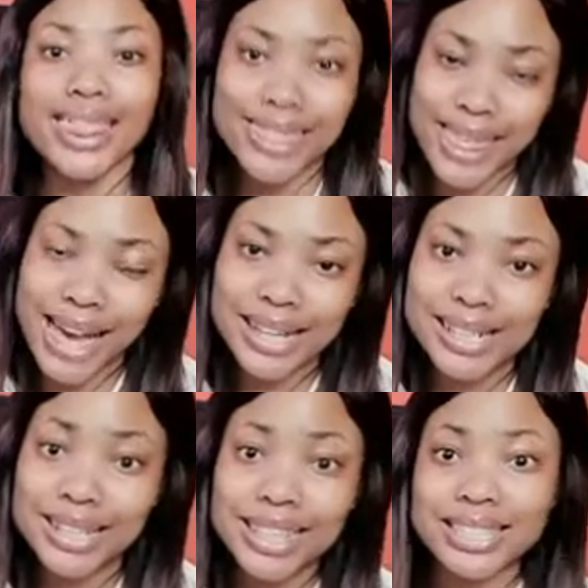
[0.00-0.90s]
that,
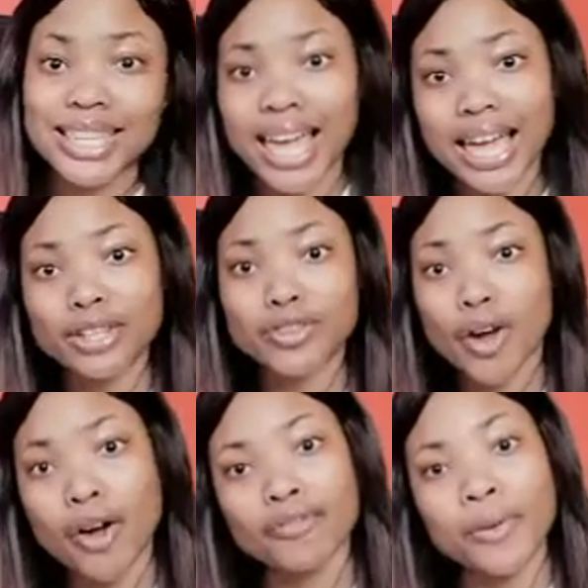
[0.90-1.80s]
that's the end
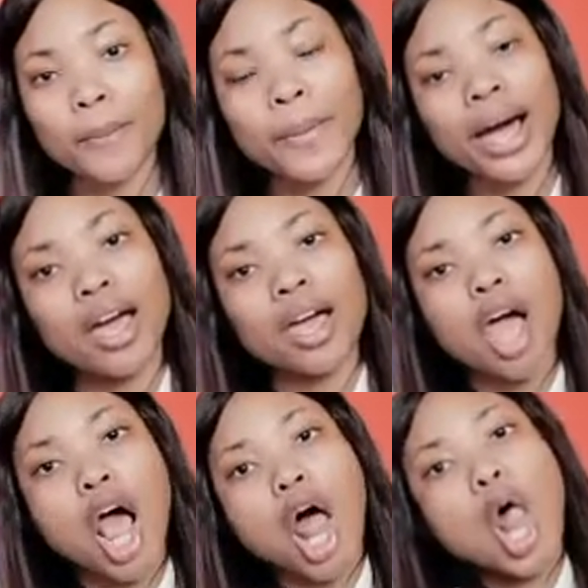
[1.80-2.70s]
of my
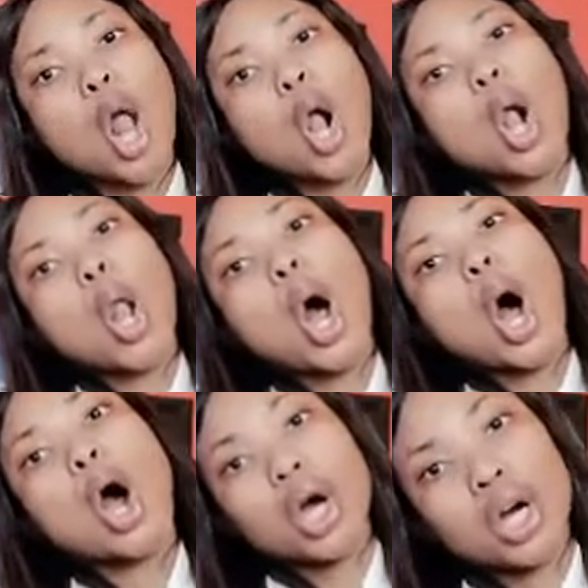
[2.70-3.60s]

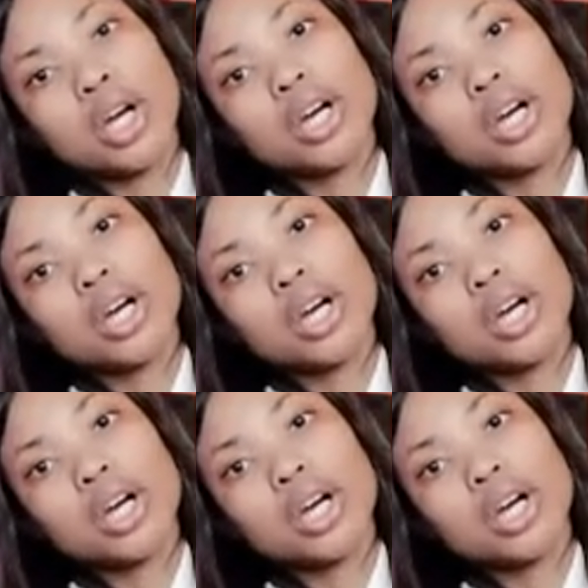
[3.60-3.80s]
long